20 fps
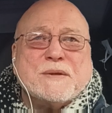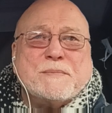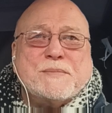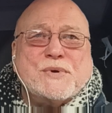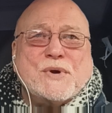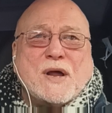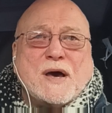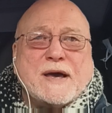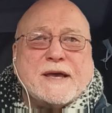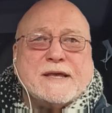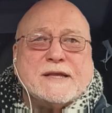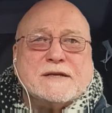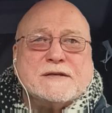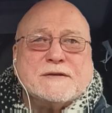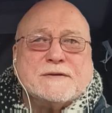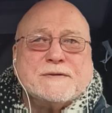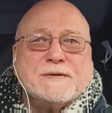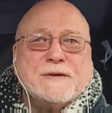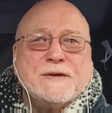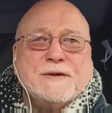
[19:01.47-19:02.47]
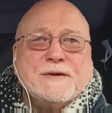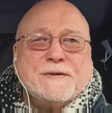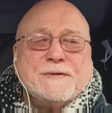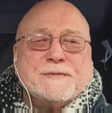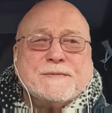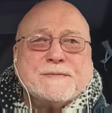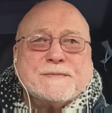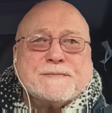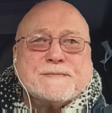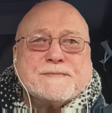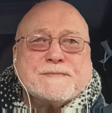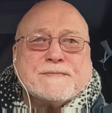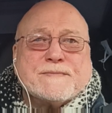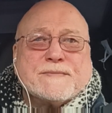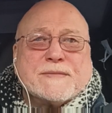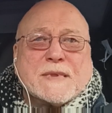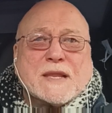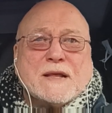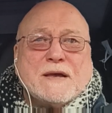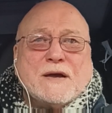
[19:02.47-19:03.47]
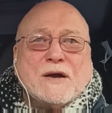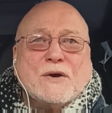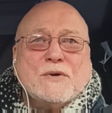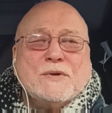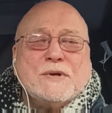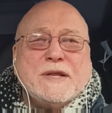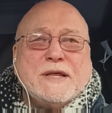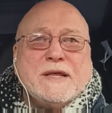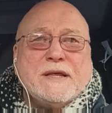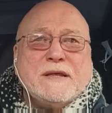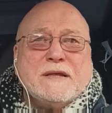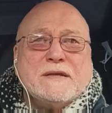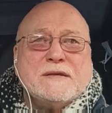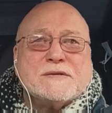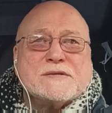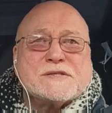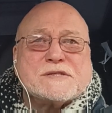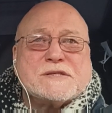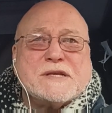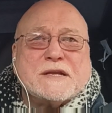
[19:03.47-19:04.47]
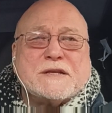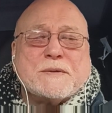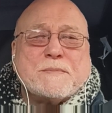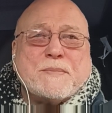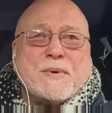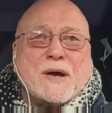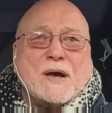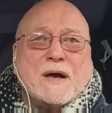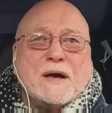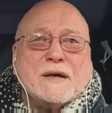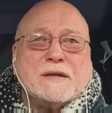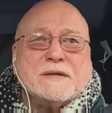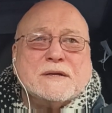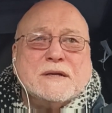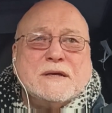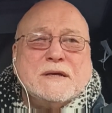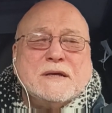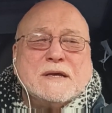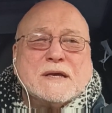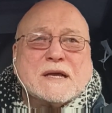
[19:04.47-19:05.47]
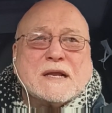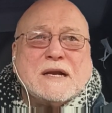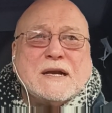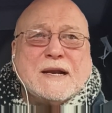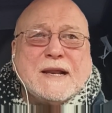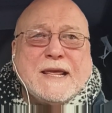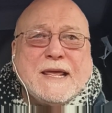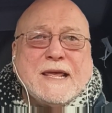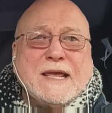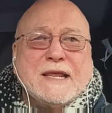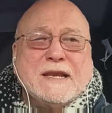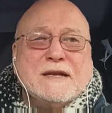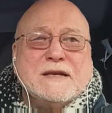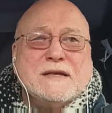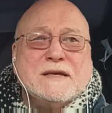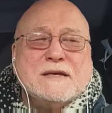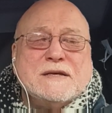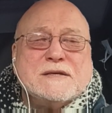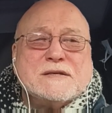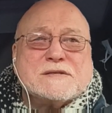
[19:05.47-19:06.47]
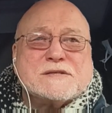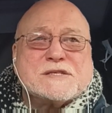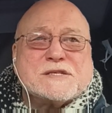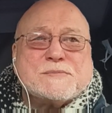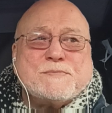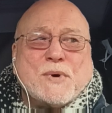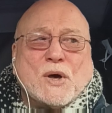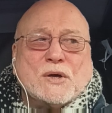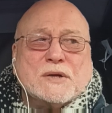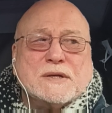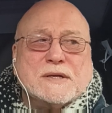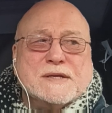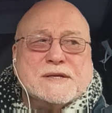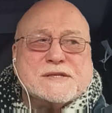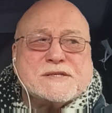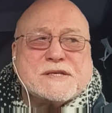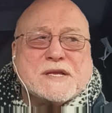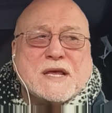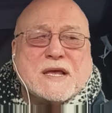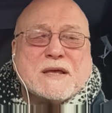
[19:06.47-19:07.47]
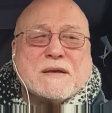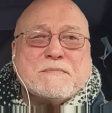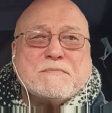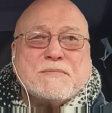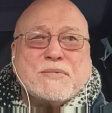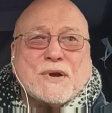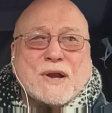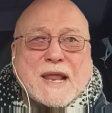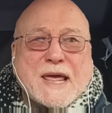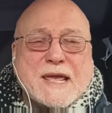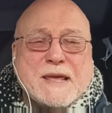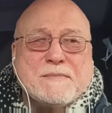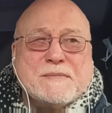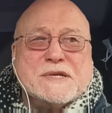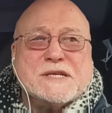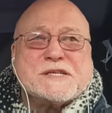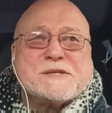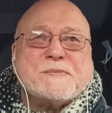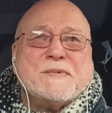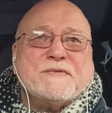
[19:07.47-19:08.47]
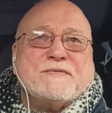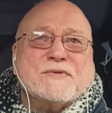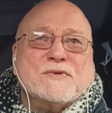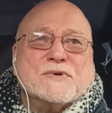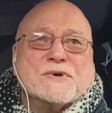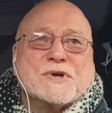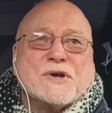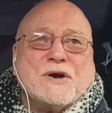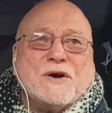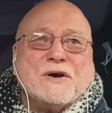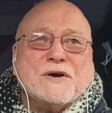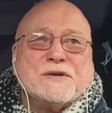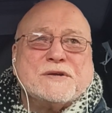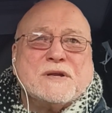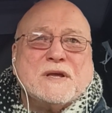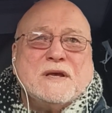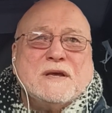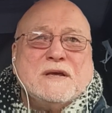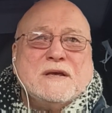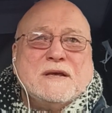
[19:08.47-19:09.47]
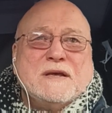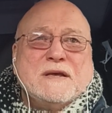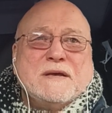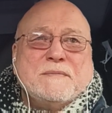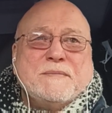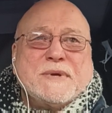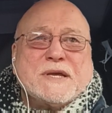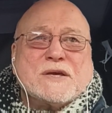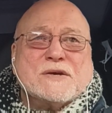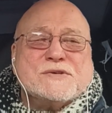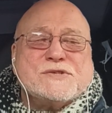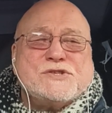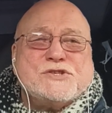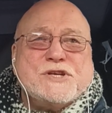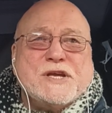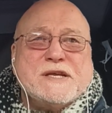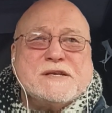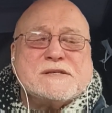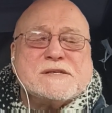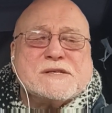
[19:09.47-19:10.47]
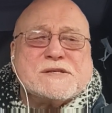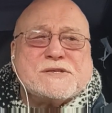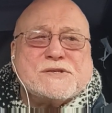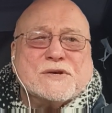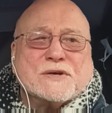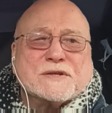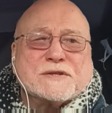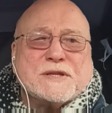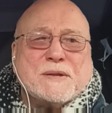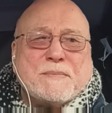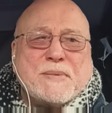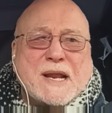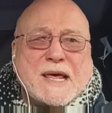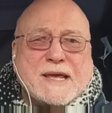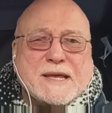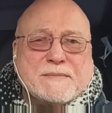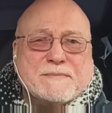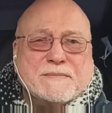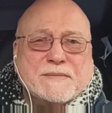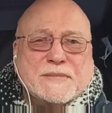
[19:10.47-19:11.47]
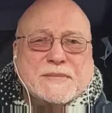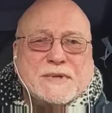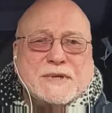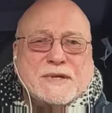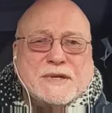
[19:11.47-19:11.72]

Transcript: the bride. Holy, set apart, clean, spotless, blameless before God, because Jesus took the blame.